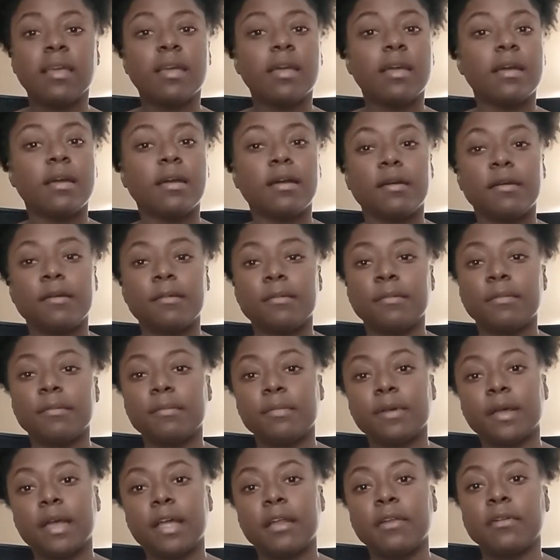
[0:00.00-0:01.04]

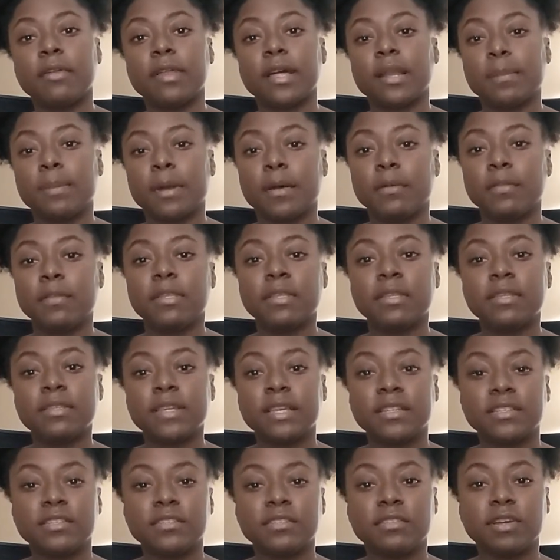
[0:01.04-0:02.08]
I know a lot about this. I
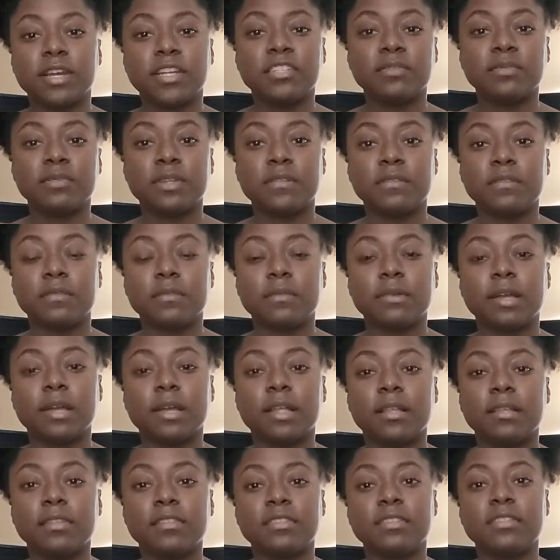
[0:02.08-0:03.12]
just graduated from
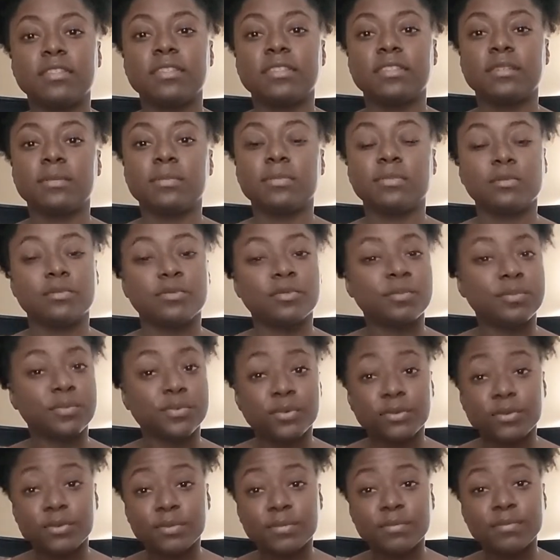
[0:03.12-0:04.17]
college in December. Whoop
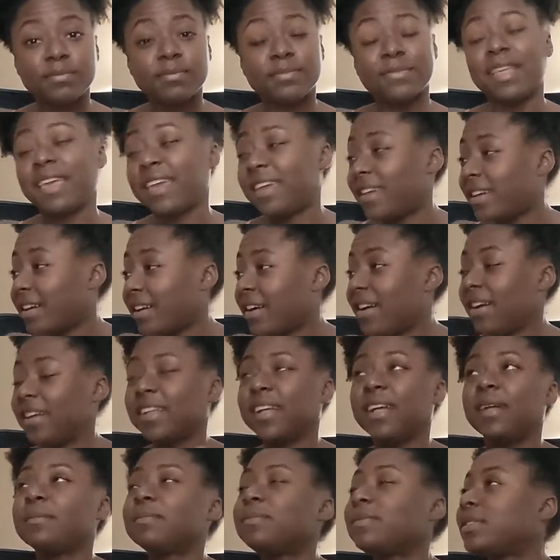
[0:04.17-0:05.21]
whoop. Thank God.
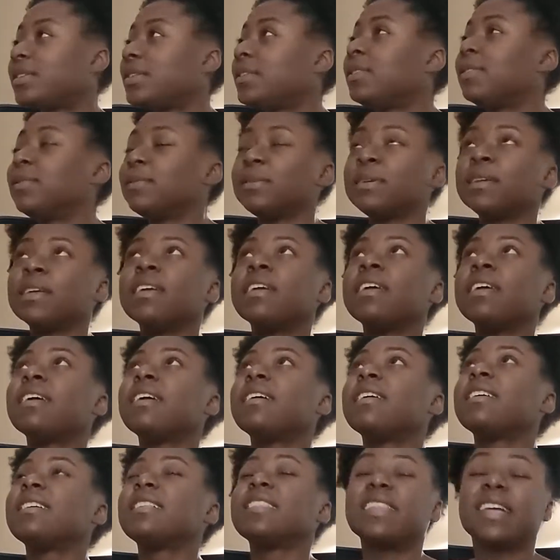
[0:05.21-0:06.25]
I'm so
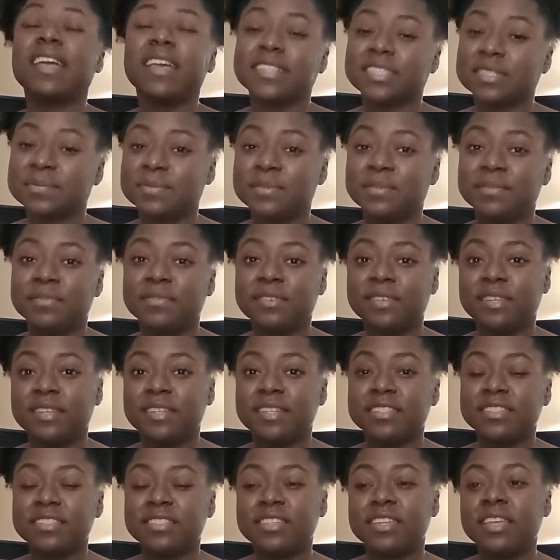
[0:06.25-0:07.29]
glad to be
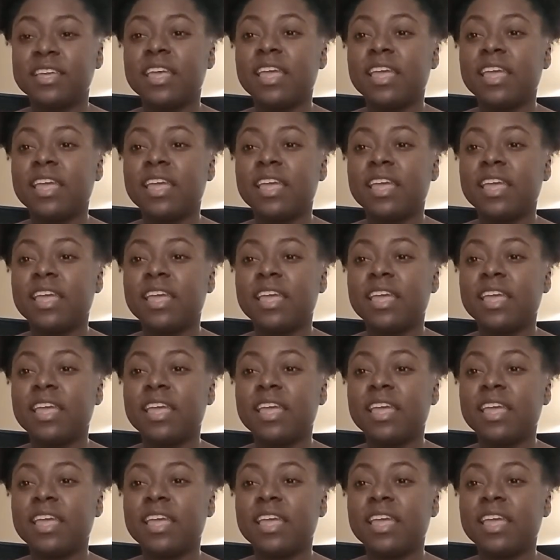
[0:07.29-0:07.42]
finished.